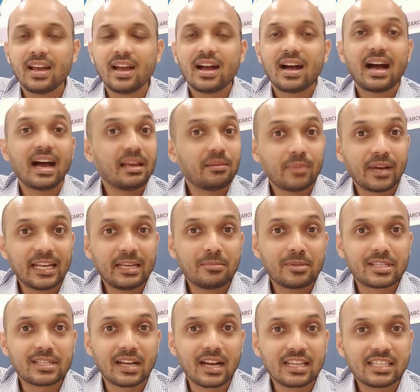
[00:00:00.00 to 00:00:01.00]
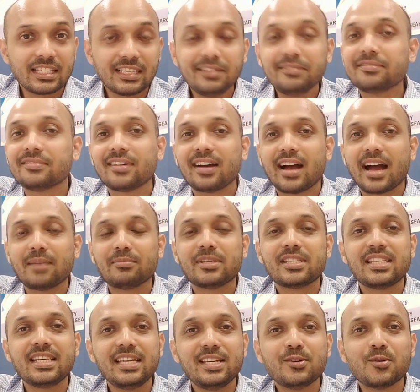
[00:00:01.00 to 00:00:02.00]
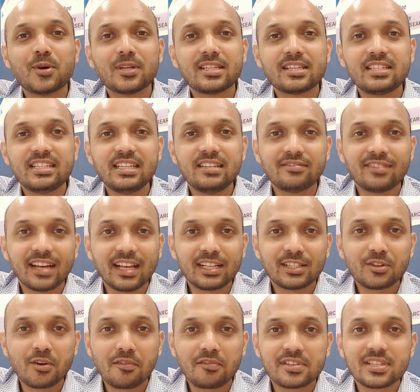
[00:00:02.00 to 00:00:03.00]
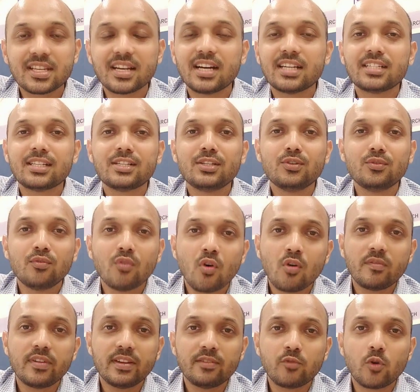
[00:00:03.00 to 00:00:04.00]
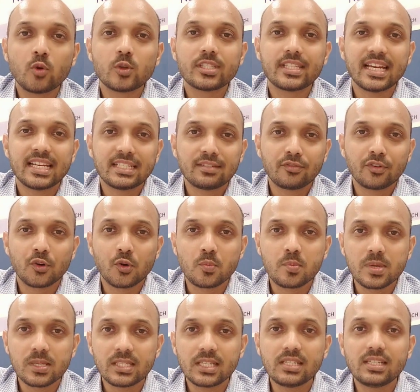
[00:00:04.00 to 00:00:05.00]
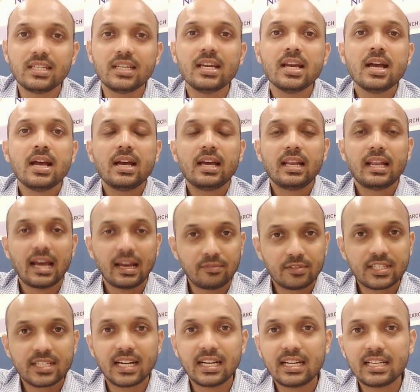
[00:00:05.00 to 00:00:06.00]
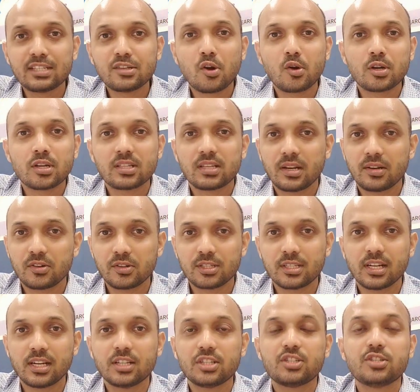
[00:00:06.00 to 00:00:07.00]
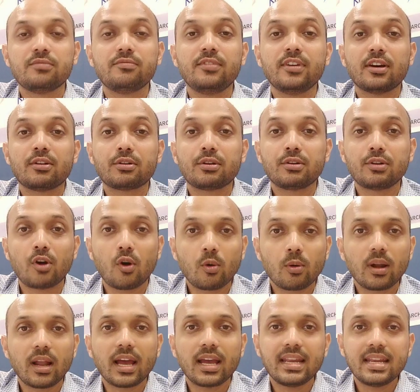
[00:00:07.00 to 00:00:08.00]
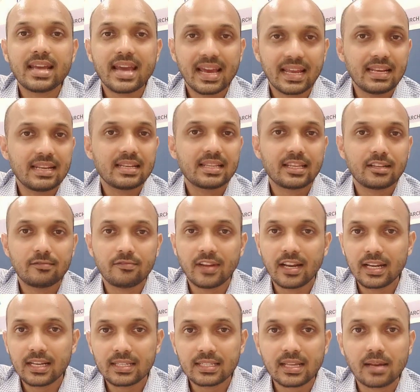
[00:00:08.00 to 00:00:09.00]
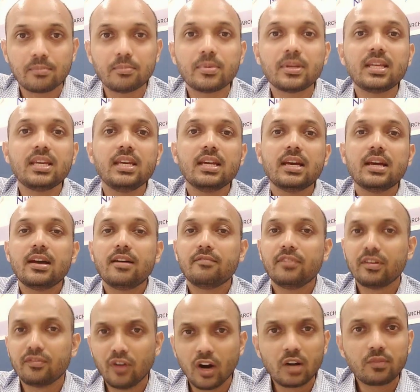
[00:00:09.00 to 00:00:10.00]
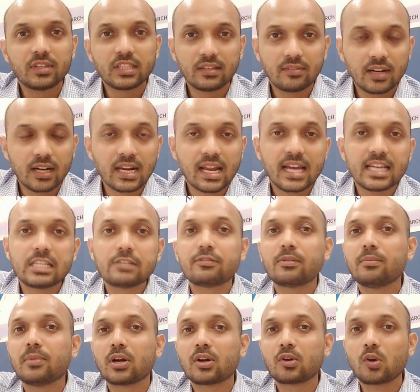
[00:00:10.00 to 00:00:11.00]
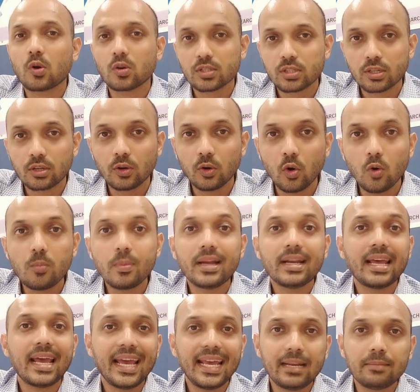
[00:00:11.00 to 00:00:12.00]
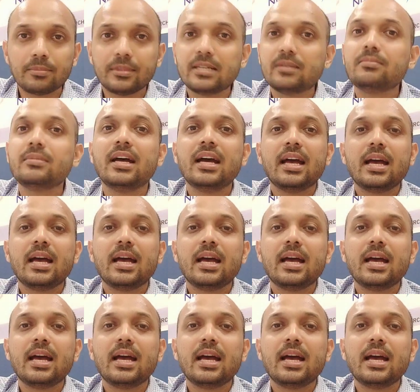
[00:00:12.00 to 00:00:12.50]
Hi, my name is Rajiv. I'm the CEO and the Chief Health Officer at NuvoVivo Center for Obesity, Lifestyle Disorders and Research. We are an online health and wellness company. We work with our clients from across the globe and help them